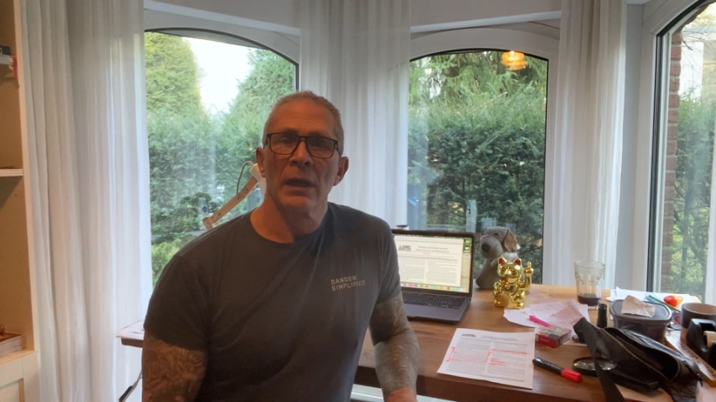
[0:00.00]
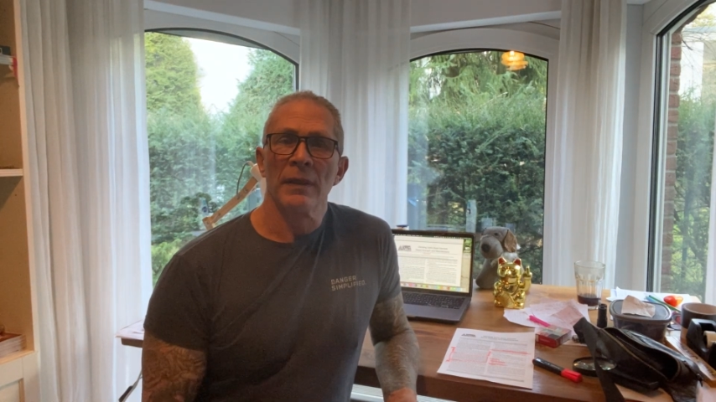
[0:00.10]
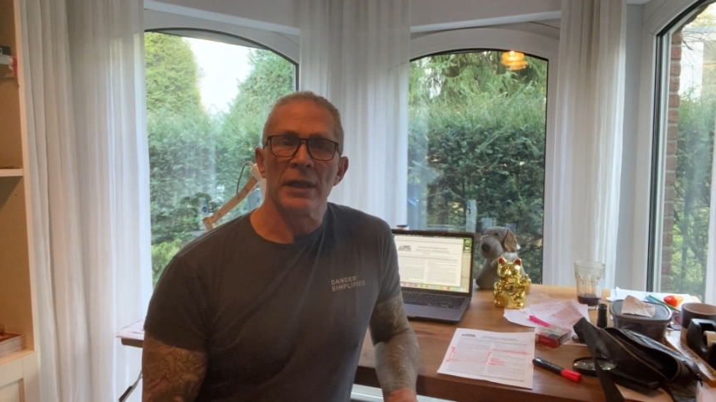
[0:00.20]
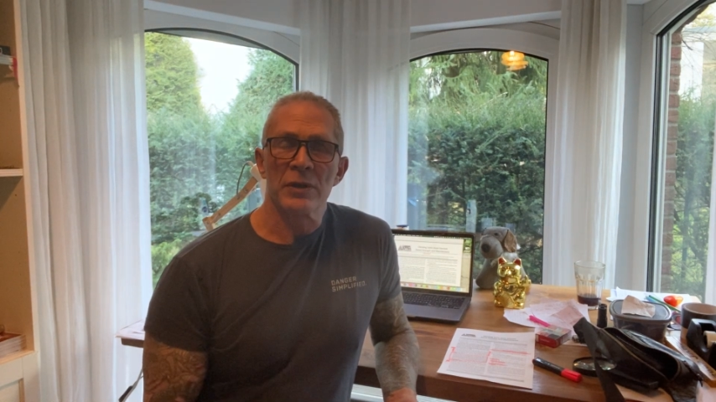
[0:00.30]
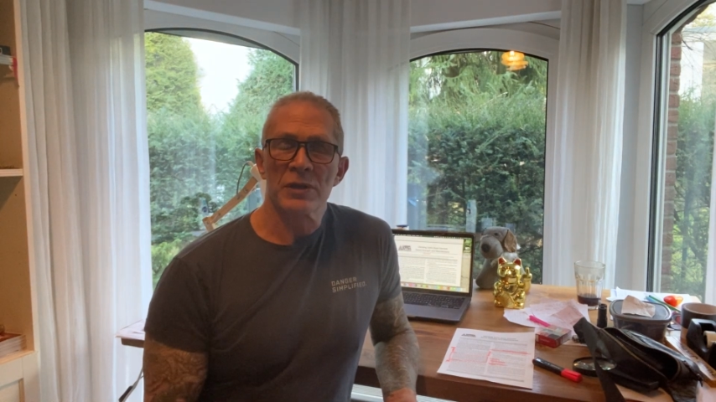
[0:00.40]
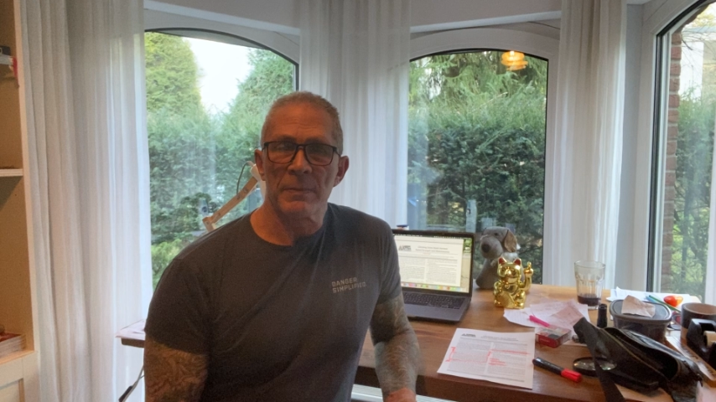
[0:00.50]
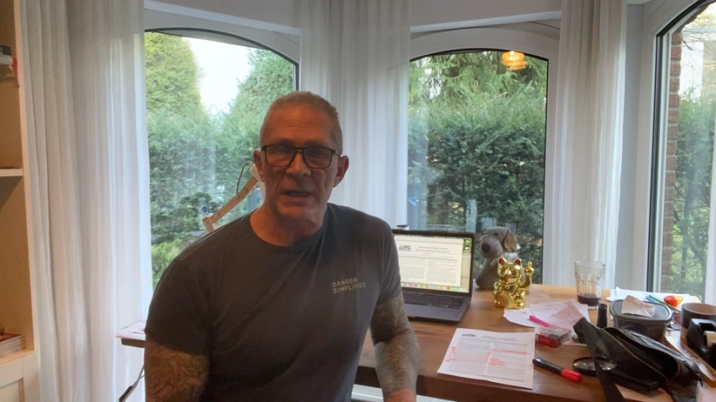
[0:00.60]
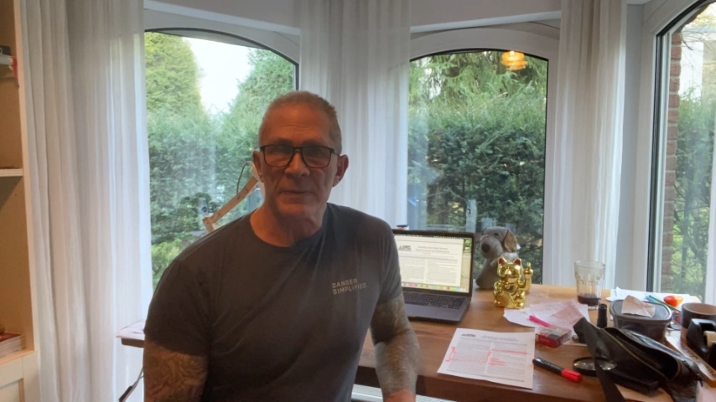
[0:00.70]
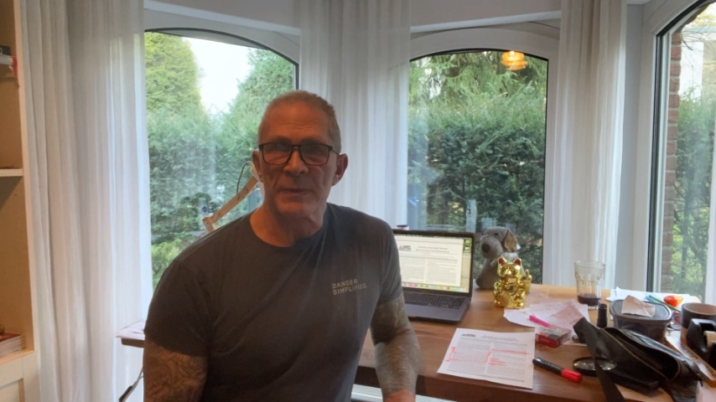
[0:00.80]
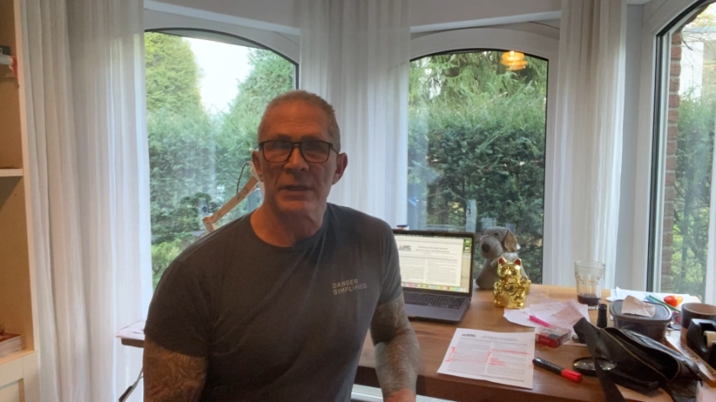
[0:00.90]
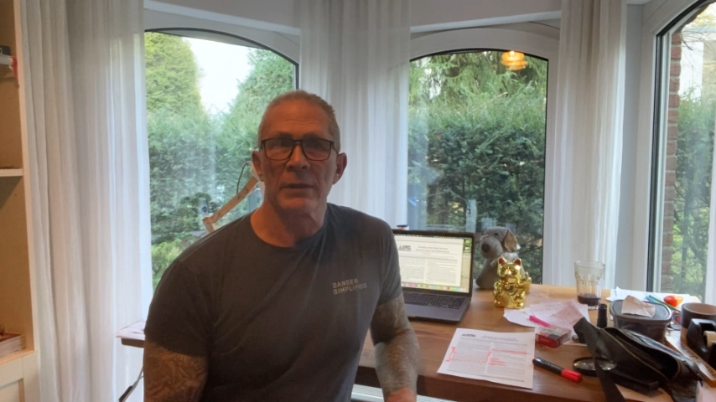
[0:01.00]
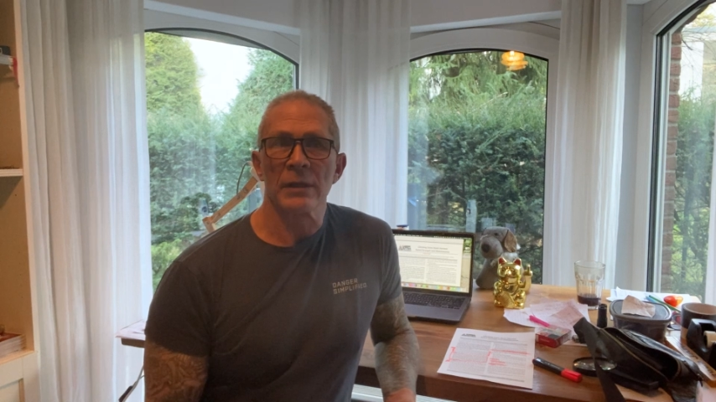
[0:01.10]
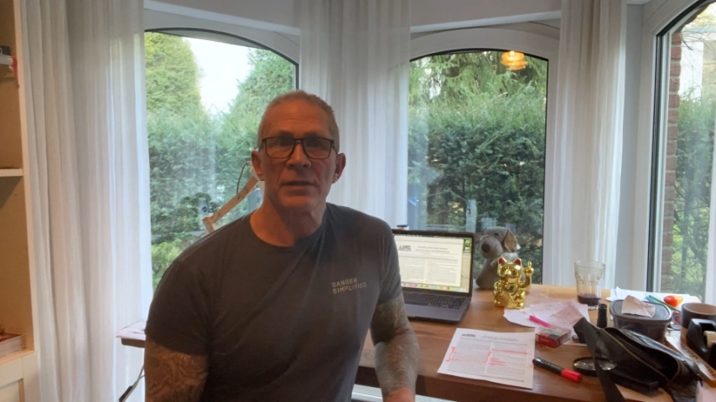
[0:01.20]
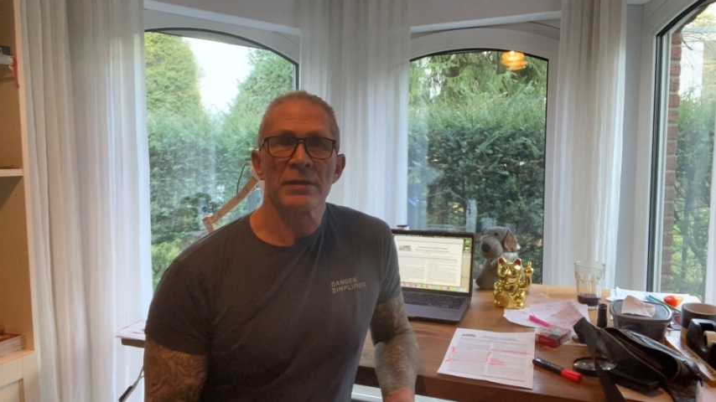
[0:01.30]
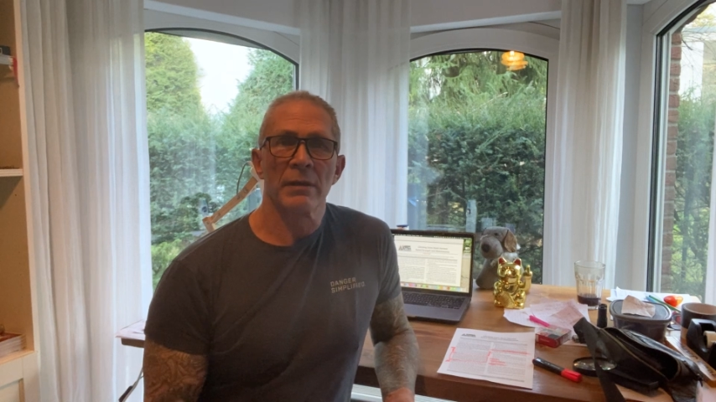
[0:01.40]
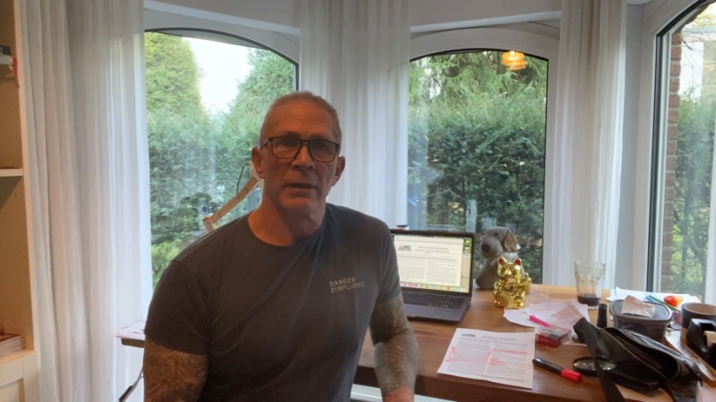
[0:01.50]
They use the best materials.